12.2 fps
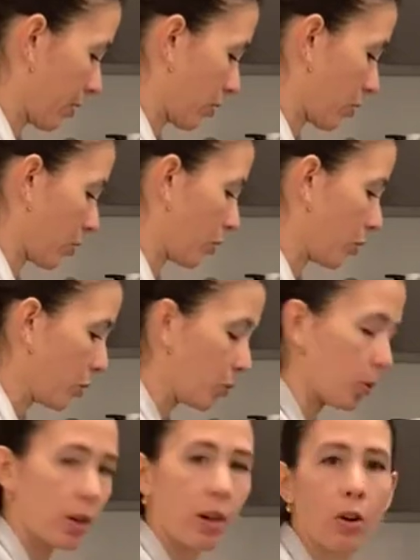So you
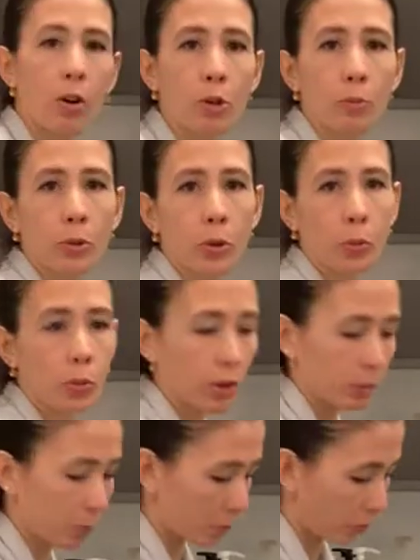at home, you will
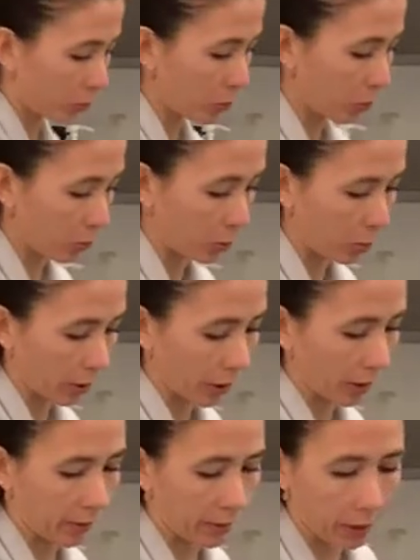do a
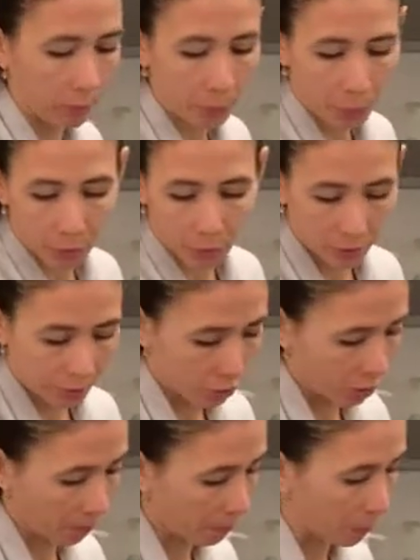deeper
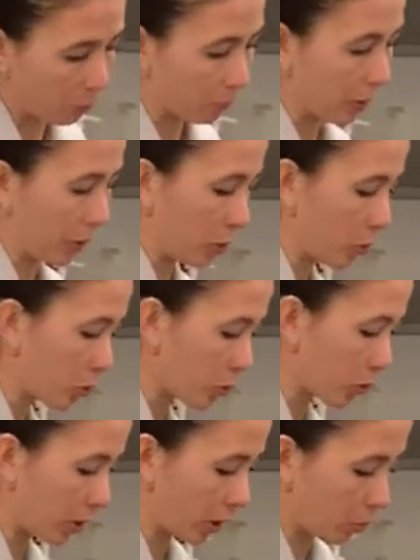shampoo, but
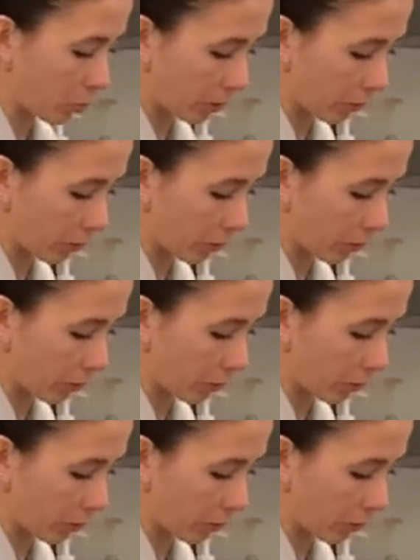usually we